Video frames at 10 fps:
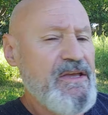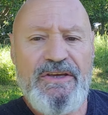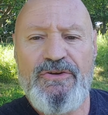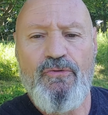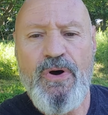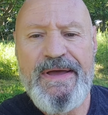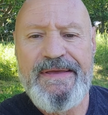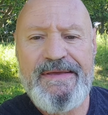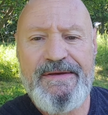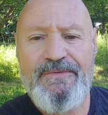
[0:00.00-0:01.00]
You know,
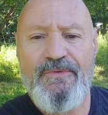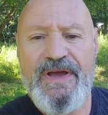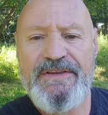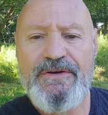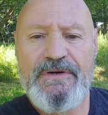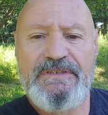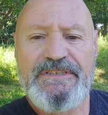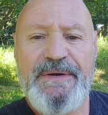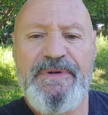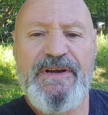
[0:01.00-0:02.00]
when you're in
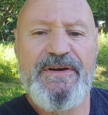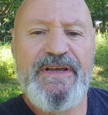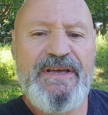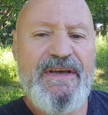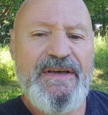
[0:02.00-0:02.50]
seminary,